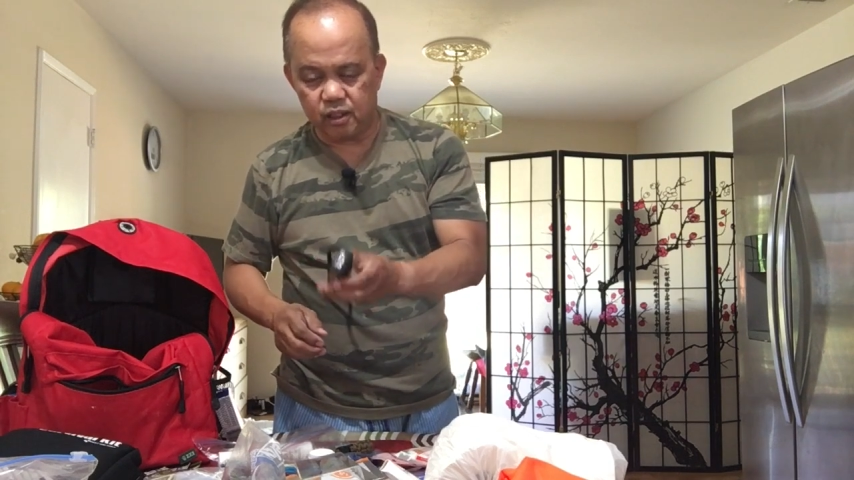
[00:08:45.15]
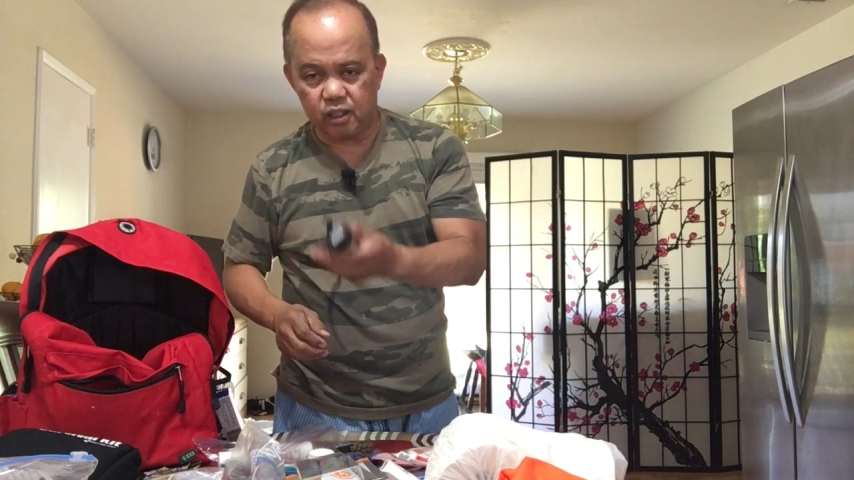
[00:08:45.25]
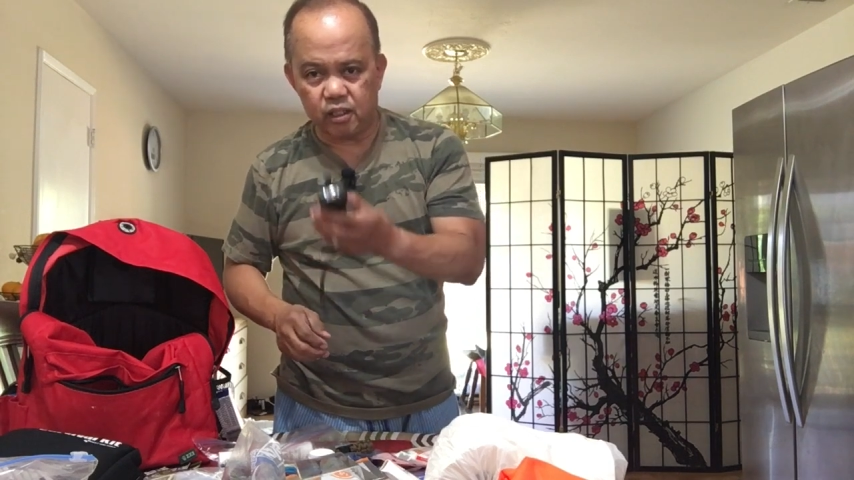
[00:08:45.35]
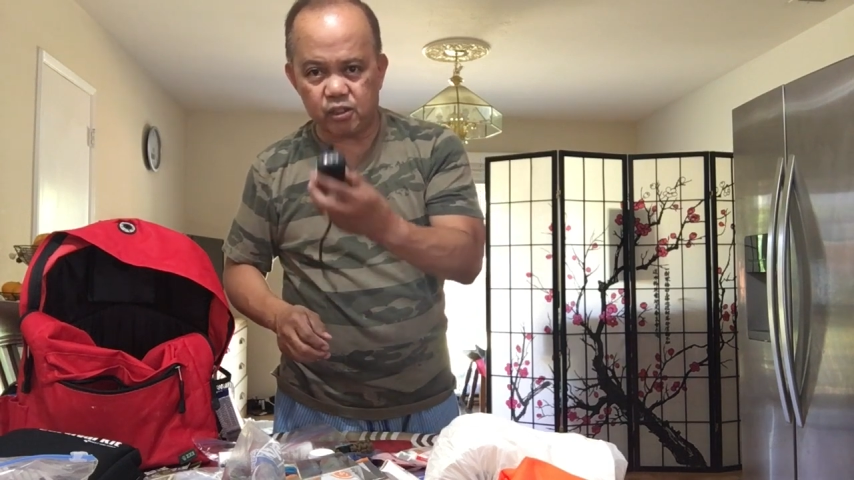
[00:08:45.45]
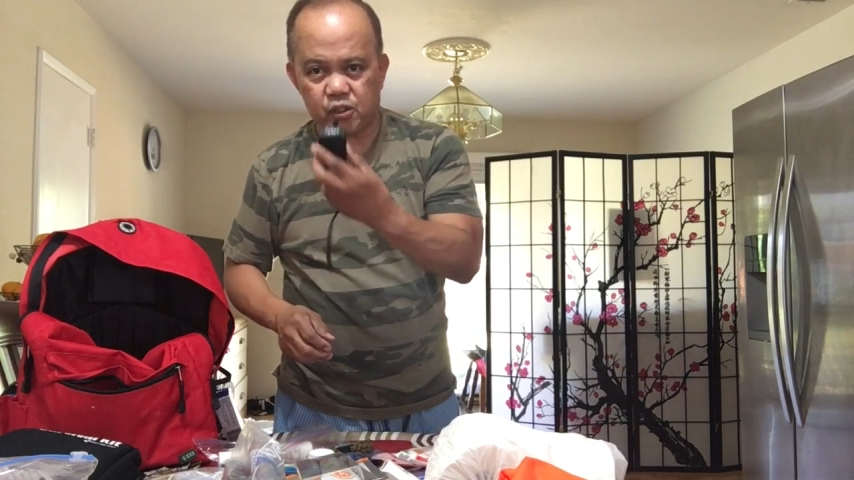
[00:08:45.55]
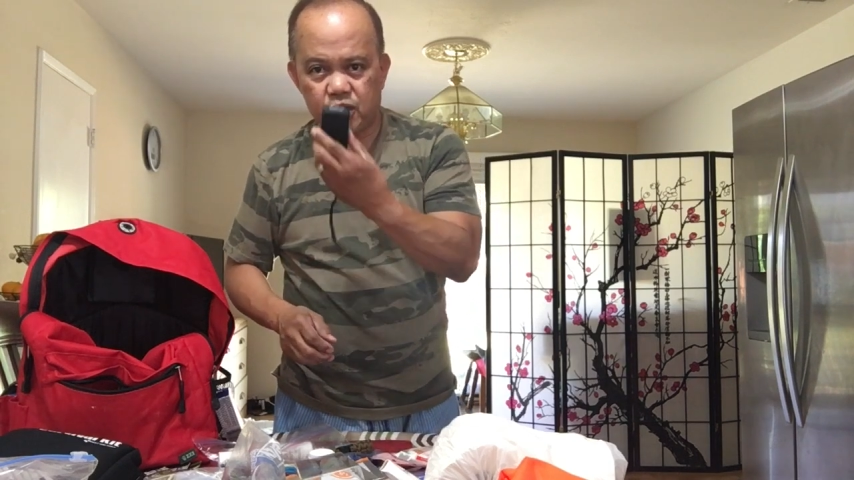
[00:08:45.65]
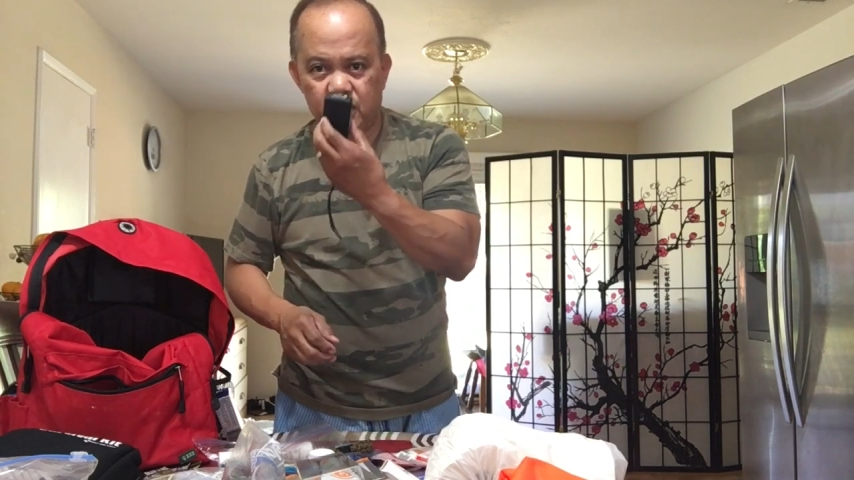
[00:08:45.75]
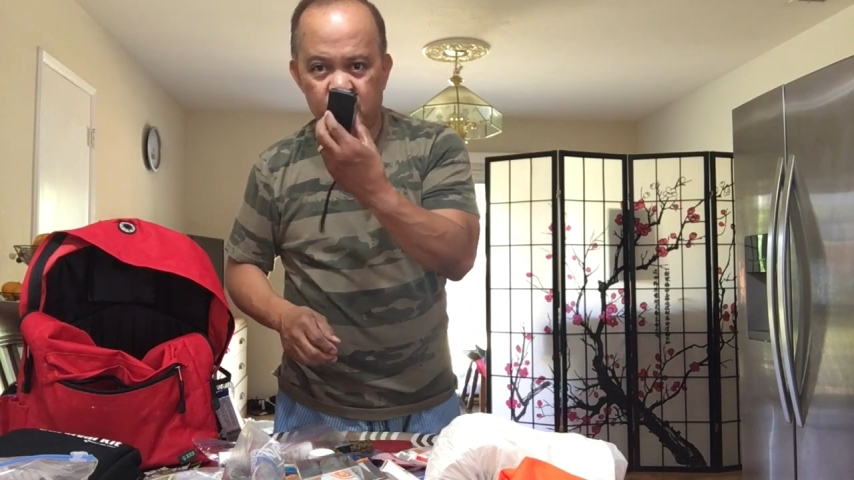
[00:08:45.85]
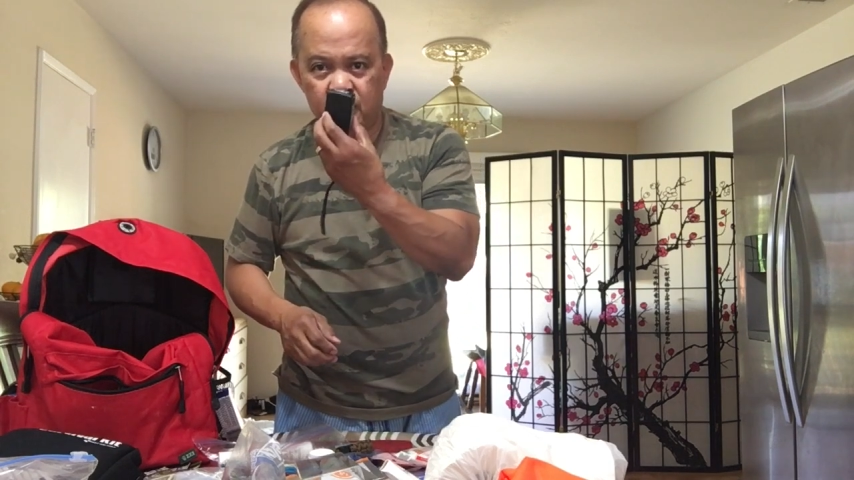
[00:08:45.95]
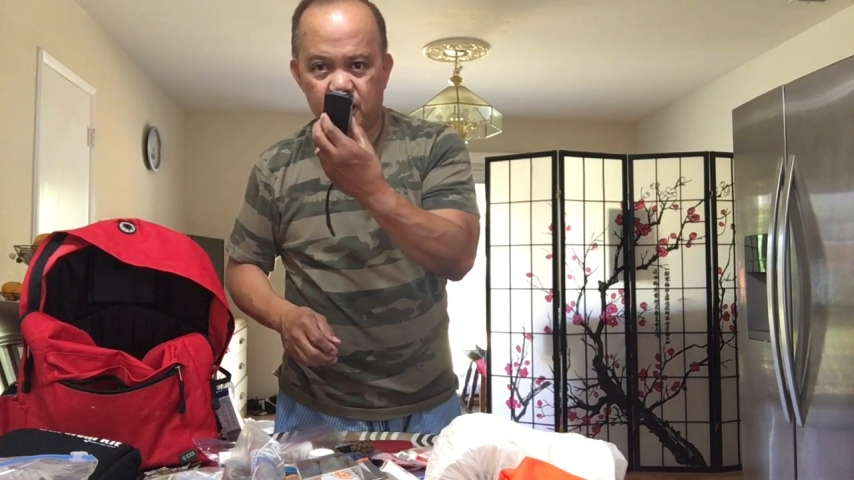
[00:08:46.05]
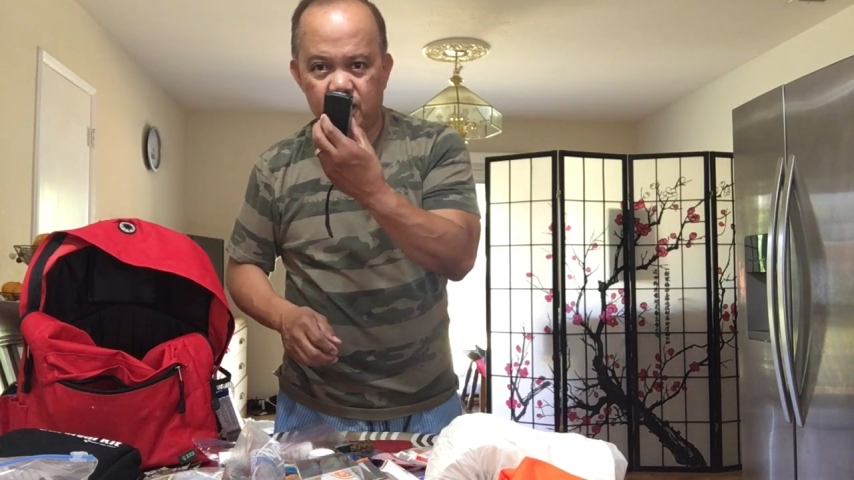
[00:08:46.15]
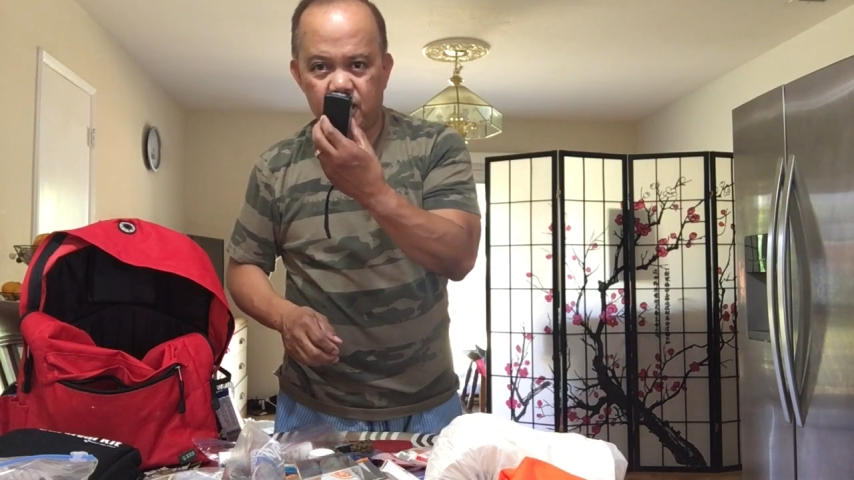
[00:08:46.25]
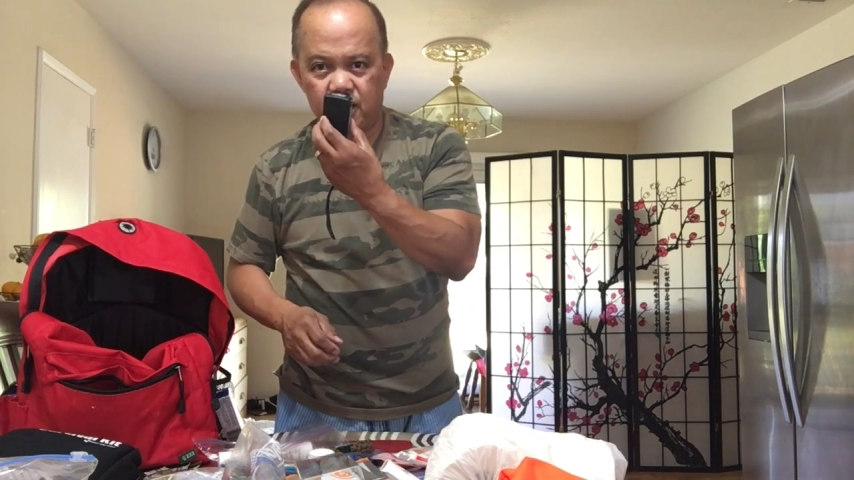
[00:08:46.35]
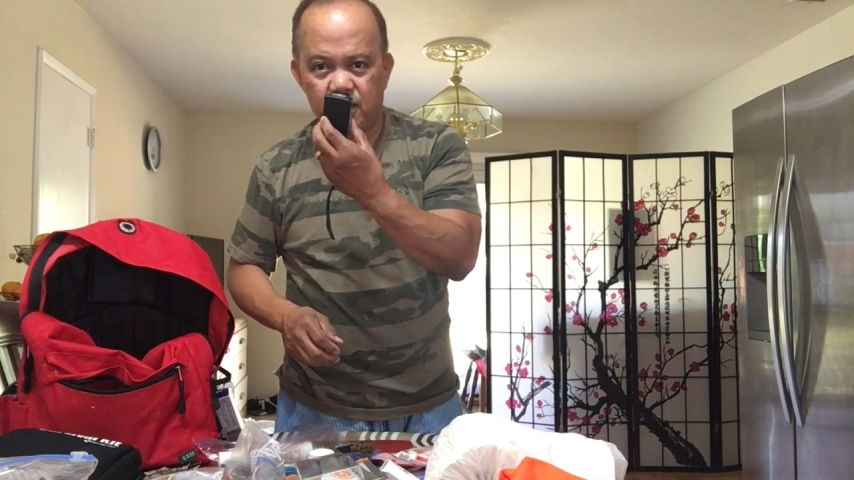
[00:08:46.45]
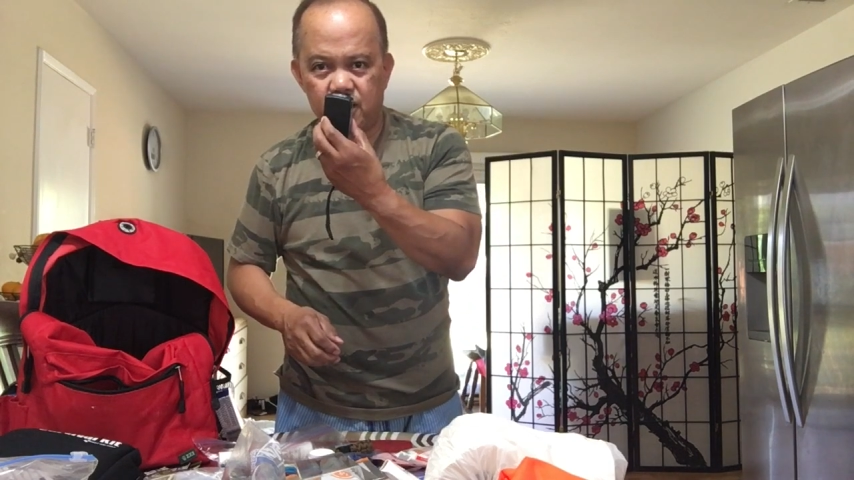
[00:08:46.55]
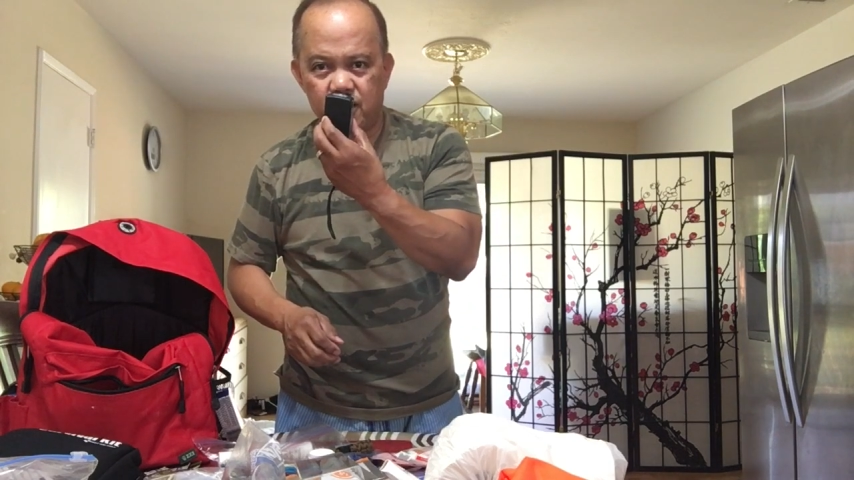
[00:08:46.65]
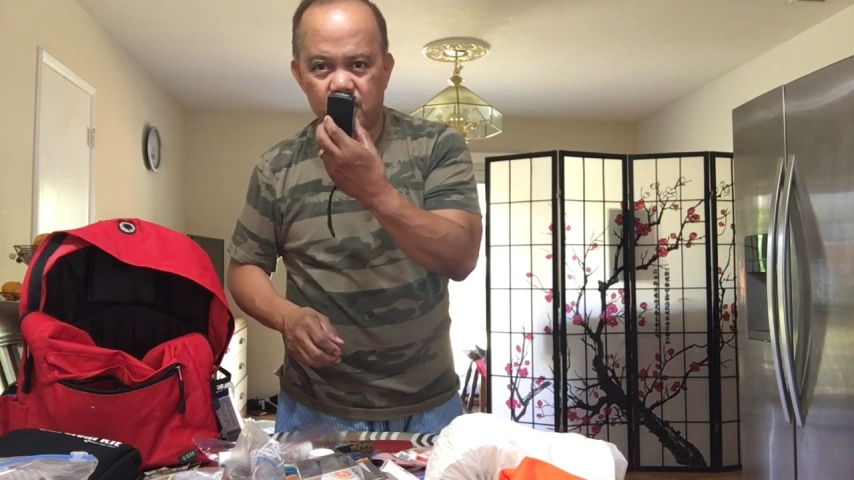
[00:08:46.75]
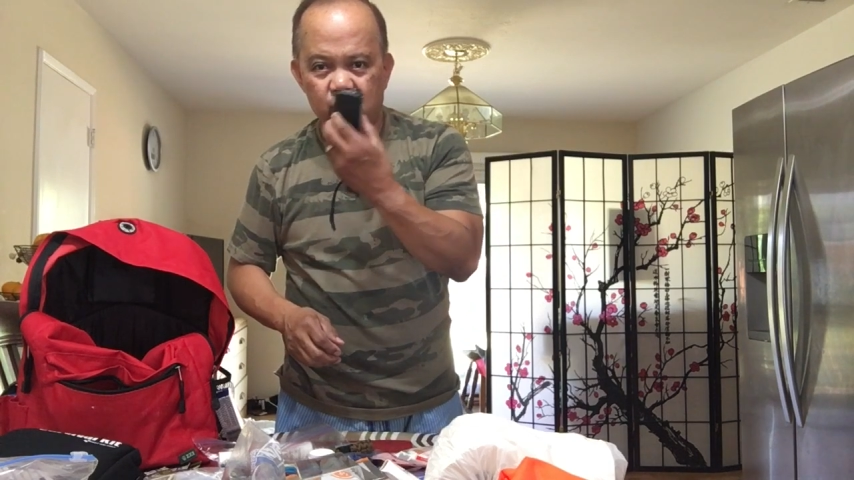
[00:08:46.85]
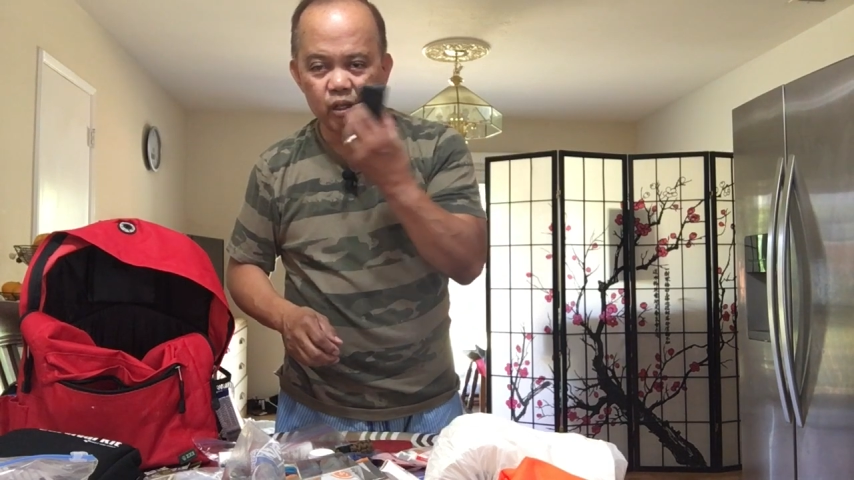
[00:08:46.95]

is a